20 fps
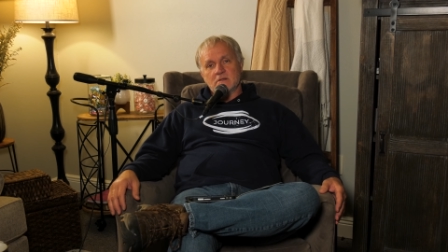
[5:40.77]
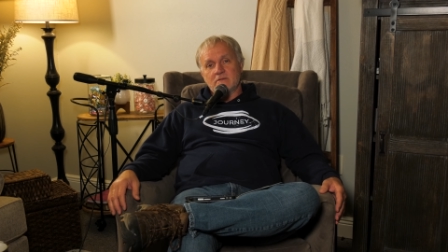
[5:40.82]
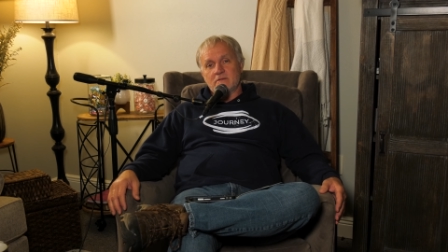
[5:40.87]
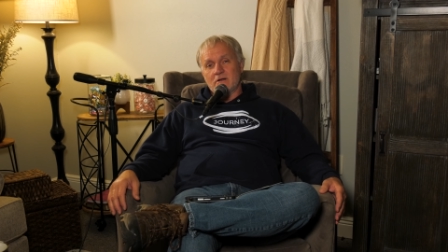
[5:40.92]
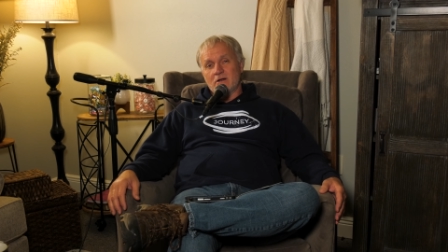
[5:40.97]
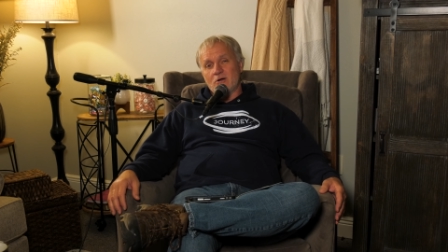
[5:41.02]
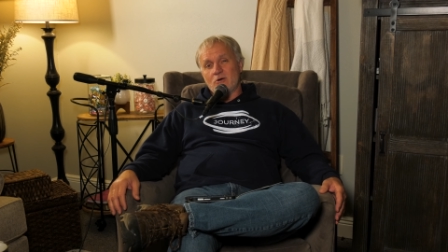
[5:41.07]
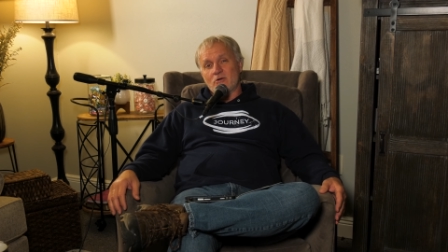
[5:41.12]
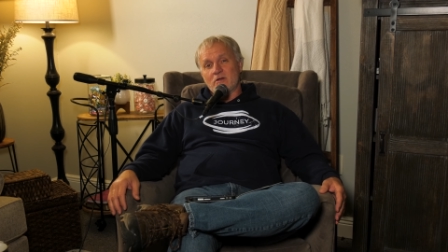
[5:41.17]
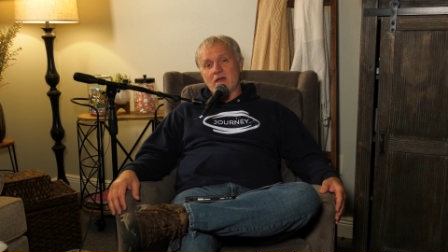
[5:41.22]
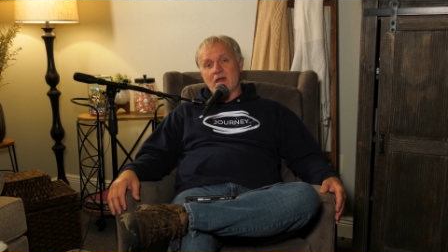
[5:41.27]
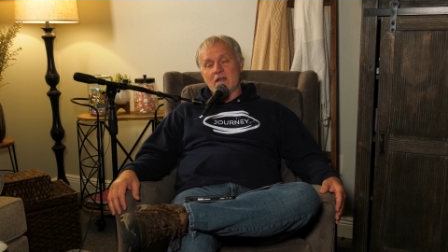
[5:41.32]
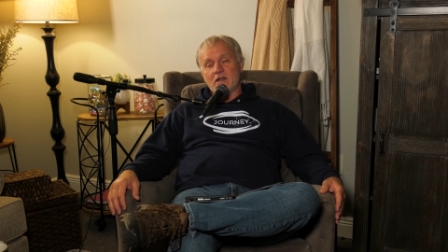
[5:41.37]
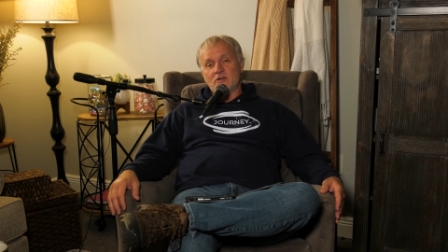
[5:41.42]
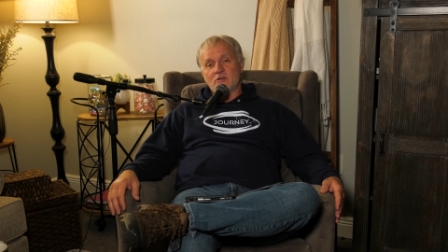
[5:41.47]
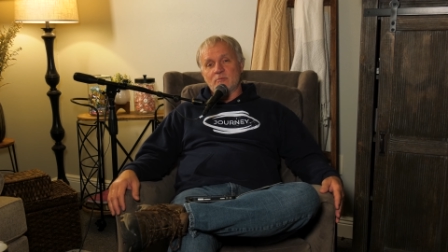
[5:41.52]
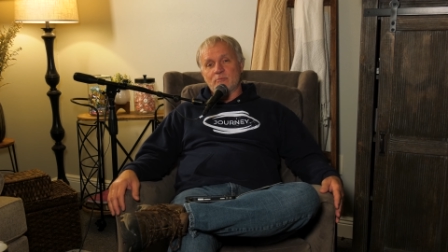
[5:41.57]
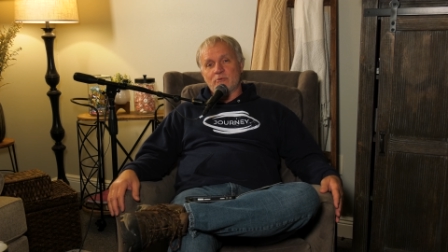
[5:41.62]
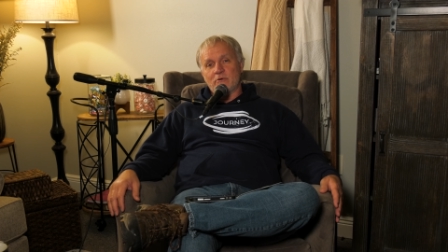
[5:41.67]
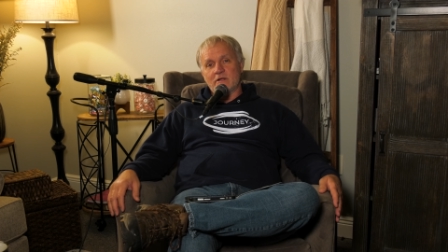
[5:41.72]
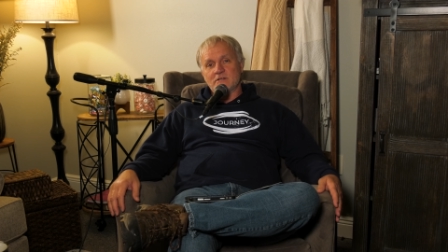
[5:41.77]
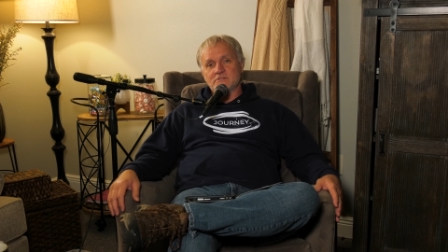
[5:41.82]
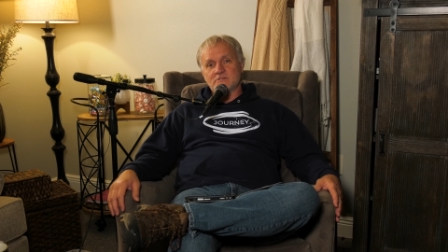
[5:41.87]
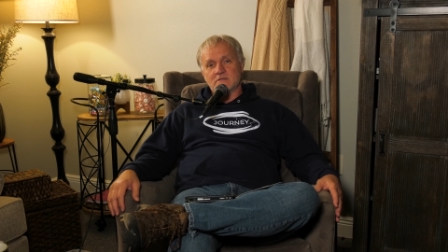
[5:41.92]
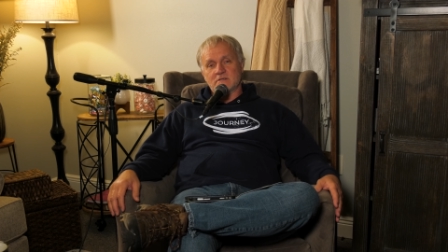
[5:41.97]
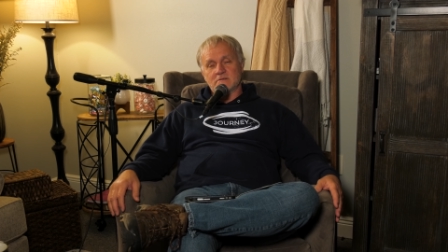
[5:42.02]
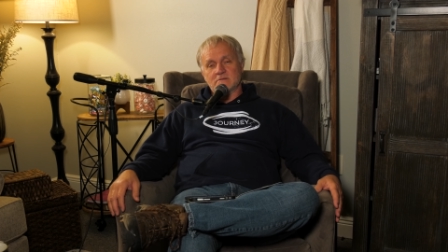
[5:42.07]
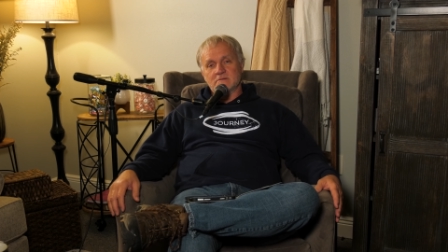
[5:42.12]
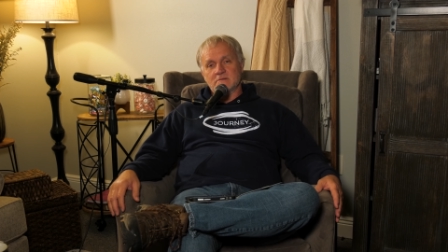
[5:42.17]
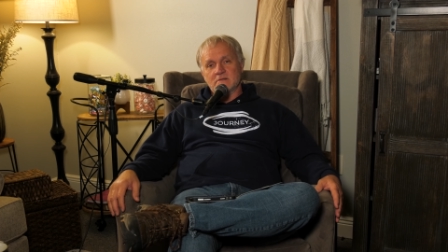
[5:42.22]
They're all kind of
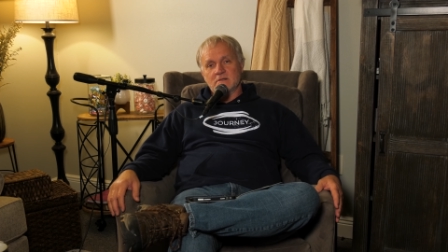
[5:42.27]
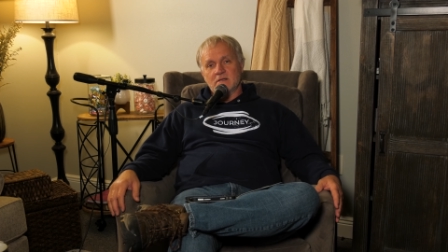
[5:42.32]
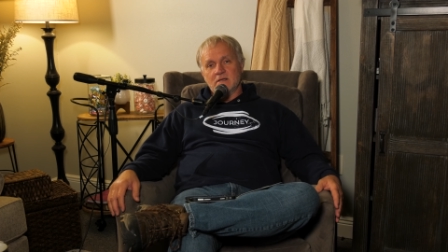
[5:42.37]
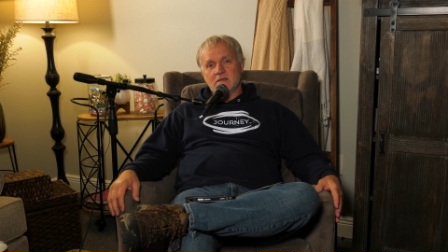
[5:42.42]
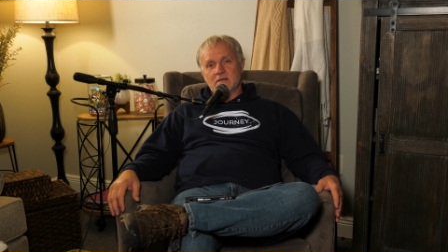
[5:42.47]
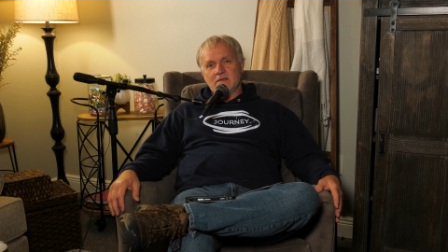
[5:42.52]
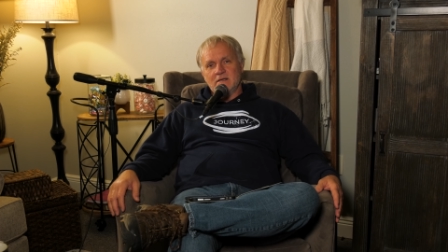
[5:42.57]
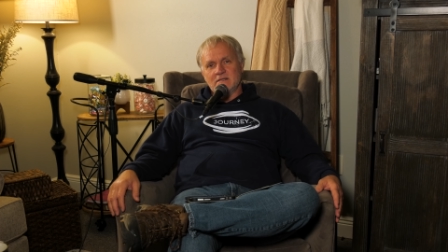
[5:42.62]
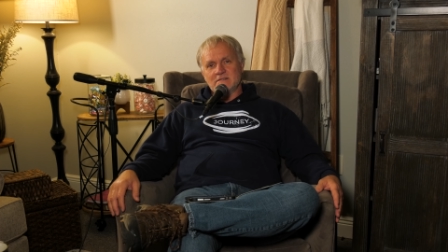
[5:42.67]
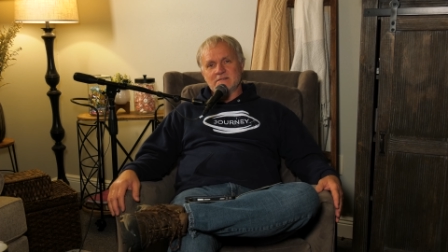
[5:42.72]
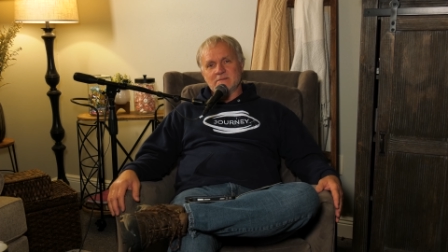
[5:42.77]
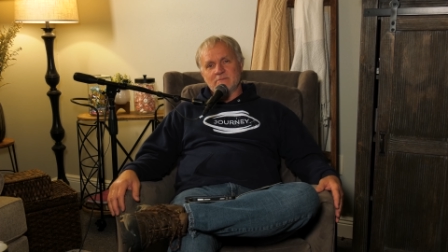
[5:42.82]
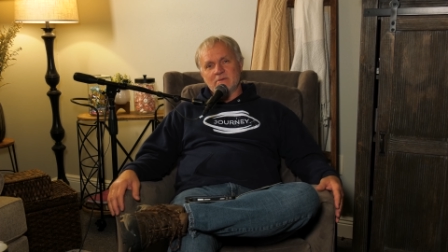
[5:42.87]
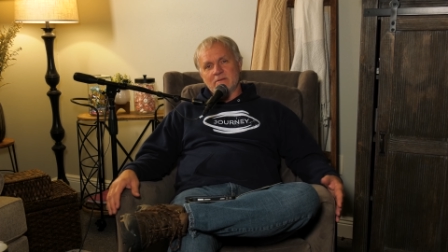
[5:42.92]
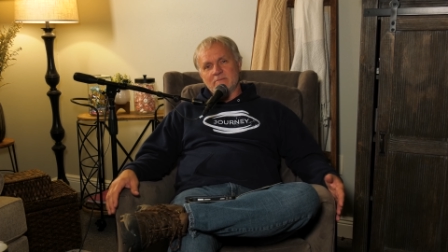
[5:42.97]
depressing. He said,